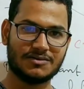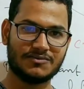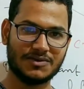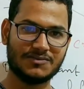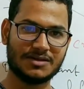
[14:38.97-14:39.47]

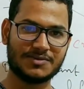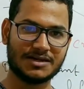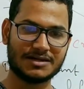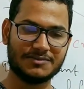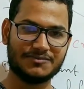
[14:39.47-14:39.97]
female
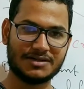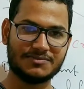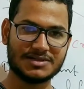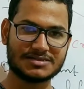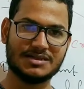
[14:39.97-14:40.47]
reproductive part
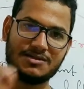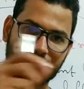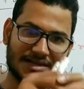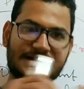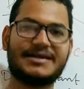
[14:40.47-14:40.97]
pistil
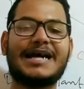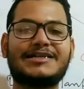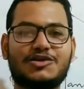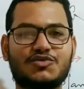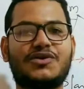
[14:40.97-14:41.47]
will
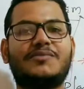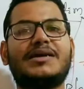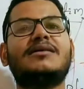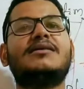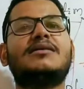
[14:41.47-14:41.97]
interact to form a
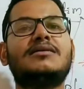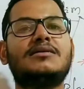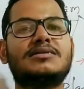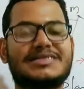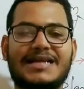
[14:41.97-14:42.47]

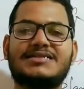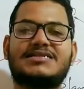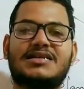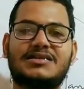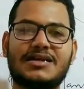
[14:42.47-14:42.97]

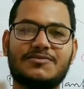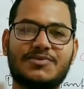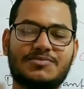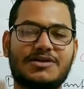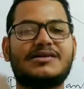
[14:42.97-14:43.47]
strange type
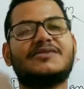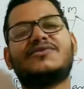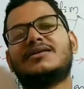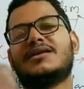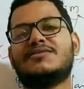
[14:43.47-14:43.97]
of or
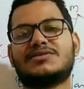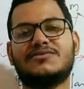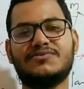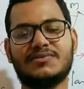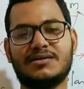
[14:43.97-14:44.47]
different
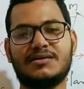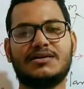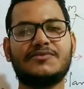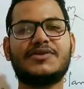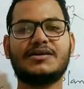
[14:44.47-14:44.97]

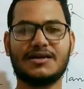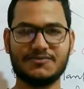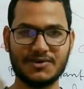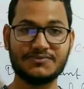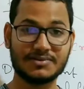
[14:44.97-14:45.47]
type
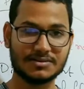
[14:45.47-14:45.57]
of